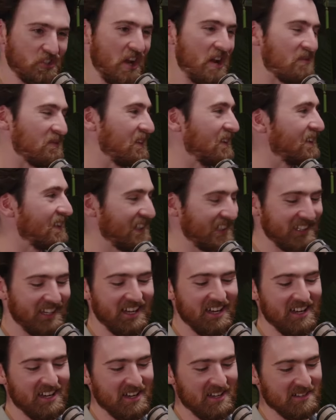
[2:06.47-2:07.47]
damn
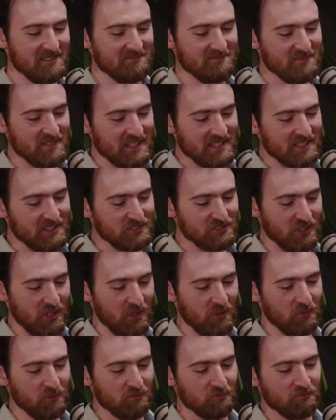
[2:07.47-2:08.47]
it.
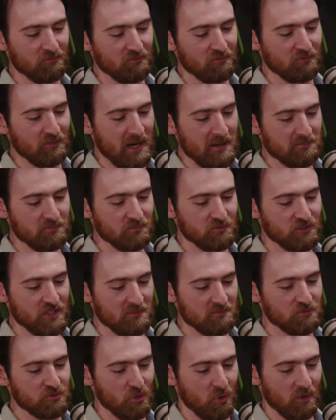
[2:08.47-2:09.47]
So Rep.
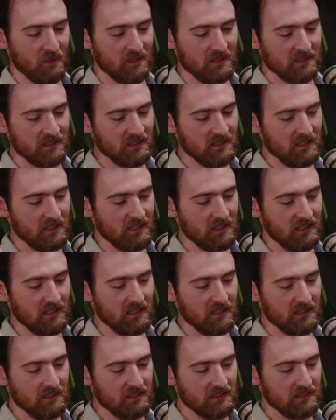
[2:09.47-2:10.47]
Jim Jordan,
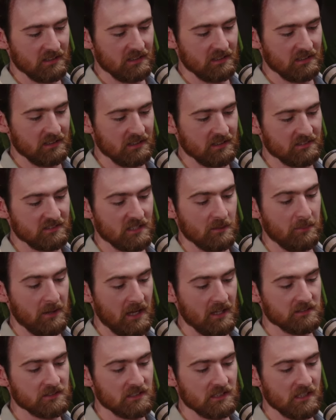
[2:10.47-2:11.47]
in his
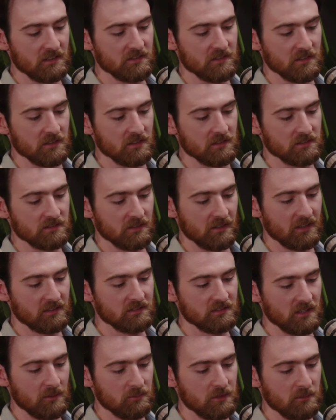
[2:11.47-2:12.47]
capacity as the Select
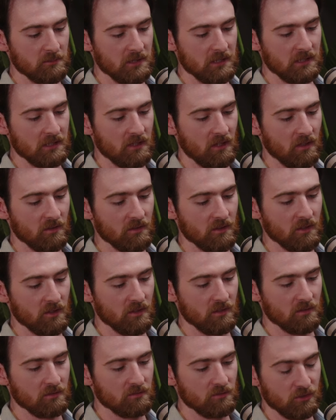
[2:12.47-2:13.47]
Subcommittee on
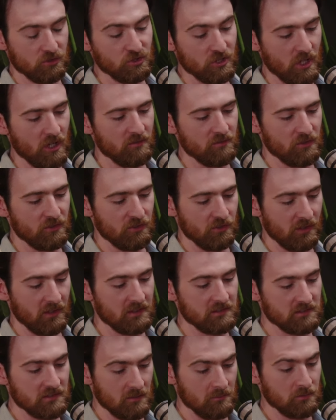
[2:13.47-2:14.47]
the chair of the
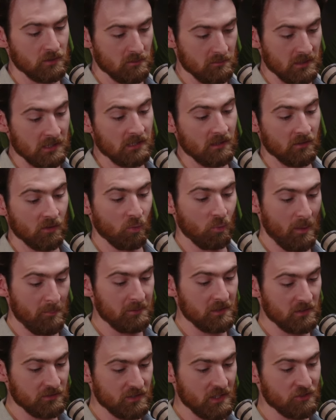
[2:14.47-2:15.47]
Select Subcommittee on the
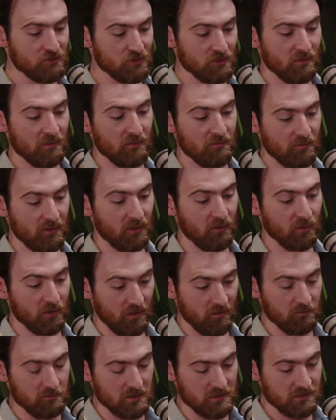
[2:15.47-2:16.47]
Weaponization of the Federal
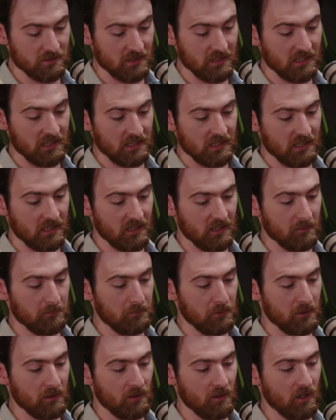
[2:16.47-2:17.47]
Government,
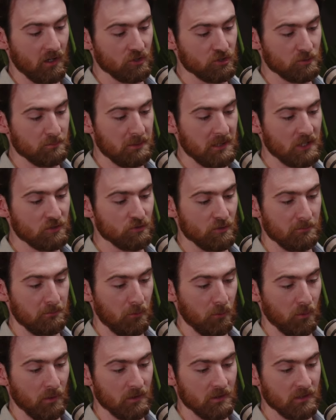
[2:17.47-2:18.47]
put out a 100-page
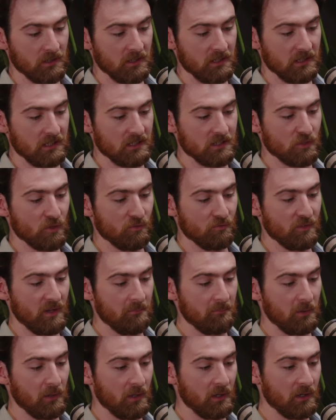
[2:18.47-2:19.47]
report in
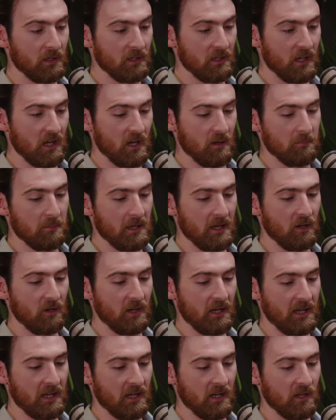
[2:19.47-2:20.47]
November
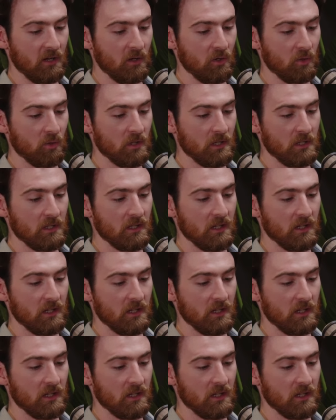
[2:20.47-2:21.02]
about how